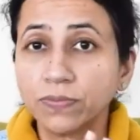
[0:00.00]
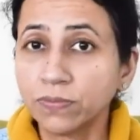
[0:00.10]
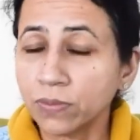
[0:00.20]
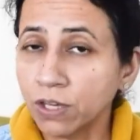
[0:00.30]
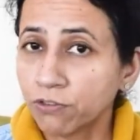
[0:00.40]

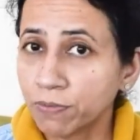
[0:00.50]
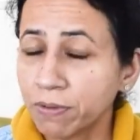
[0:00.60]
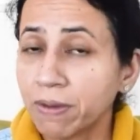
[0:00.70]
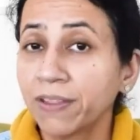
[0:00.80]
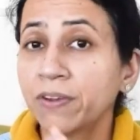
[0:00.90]
from the
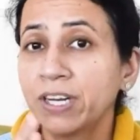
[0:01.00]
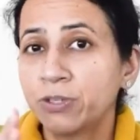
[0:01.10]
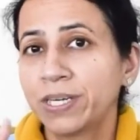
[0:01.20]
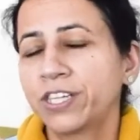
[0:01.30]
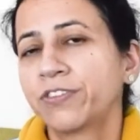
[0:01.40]
mother and
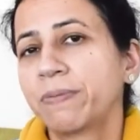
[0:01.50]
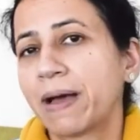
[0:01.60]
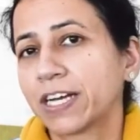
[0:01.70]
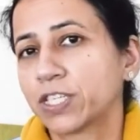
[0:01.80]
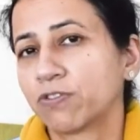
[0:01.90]
23
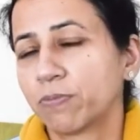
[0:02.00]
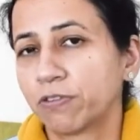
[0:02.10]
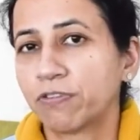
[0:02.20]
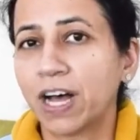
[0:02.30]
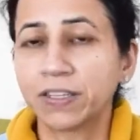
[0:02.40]
packets from the
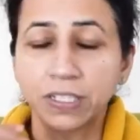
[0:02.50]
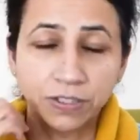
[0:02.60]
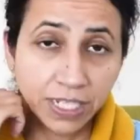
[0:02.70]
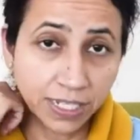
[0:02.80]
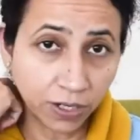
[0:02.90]
father.
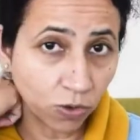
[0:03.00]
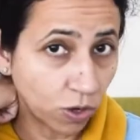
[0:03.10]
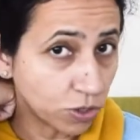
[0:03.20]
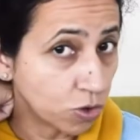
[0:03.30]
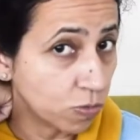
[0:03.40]
These are called
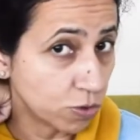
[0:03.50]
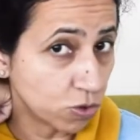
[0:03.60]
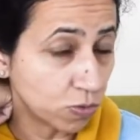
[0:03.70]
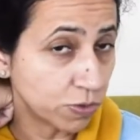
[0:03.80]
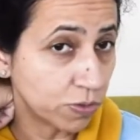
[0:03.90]

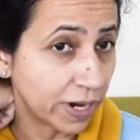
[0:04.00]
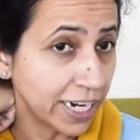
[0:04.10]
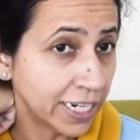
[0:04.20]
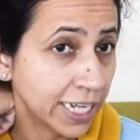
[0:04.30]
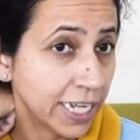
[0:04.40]
chromosomes, right?
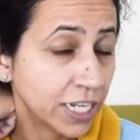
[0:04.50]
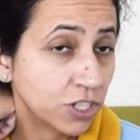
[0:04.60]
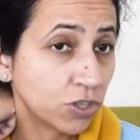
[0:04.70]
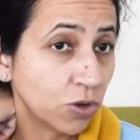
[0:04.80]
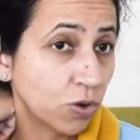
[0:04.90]

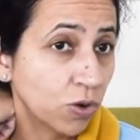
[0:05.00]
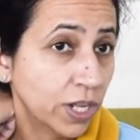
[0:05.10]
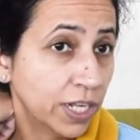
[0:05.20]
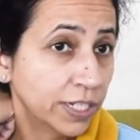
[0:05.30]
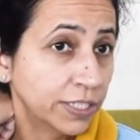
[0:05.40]
So
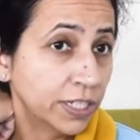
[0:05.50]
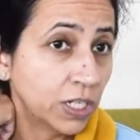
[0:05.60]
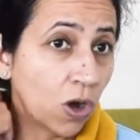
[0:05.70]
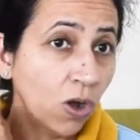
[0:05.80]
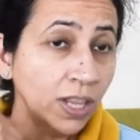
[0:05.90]

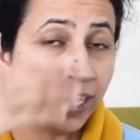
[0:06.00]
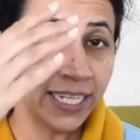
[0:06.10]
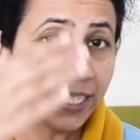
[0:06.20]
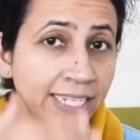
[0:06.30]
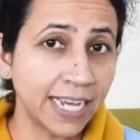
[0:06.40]
all
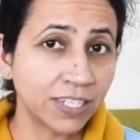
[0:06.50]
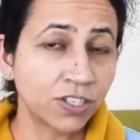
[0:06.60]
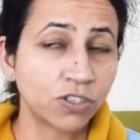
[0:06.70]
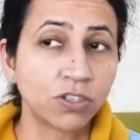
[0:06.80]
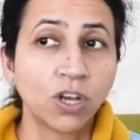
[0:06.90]
these
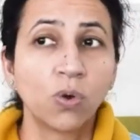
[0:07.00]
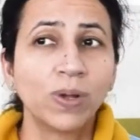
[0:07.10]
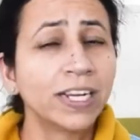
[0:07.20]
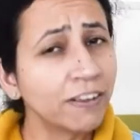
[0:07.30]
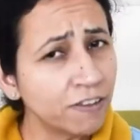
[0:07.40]
tests will
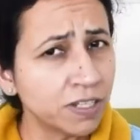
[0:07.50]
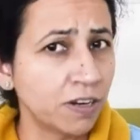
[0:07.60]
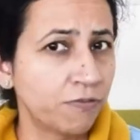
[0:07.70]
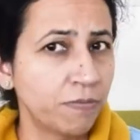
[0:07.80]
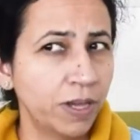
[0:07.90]
give us
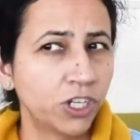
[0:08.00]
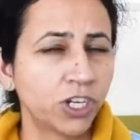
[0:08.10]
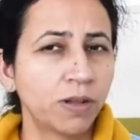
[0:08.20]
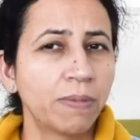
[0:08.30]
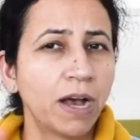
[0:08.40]
information
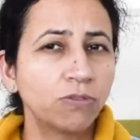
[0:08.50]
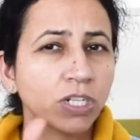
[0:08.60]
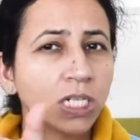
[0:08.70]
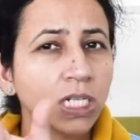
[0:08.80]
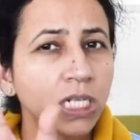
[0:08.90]
about
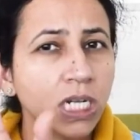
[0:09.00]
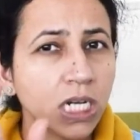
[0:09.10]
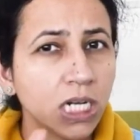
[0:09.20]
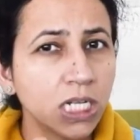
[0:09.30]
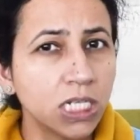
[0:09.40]

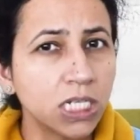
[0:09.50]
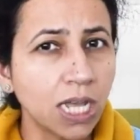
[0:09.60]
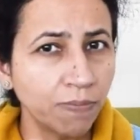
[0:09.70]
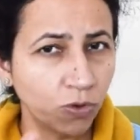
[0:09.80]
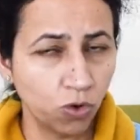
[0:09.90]

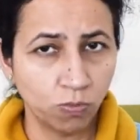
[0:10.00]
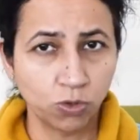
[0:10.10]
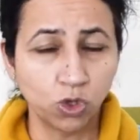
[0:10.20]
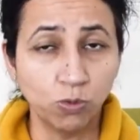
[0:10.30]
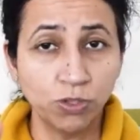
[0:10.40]
some
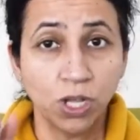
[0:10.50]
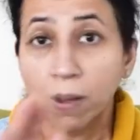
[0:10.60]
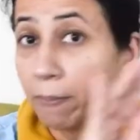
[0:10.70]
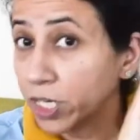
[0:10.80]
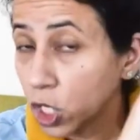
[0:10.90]
chromosomes,
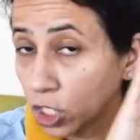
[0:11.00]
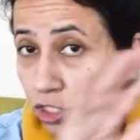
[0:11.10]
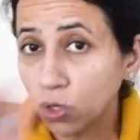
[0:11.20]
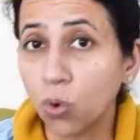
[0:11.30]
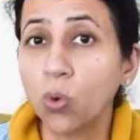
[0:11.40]
but not the
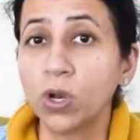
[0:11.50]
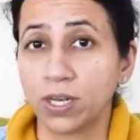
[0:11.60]
whole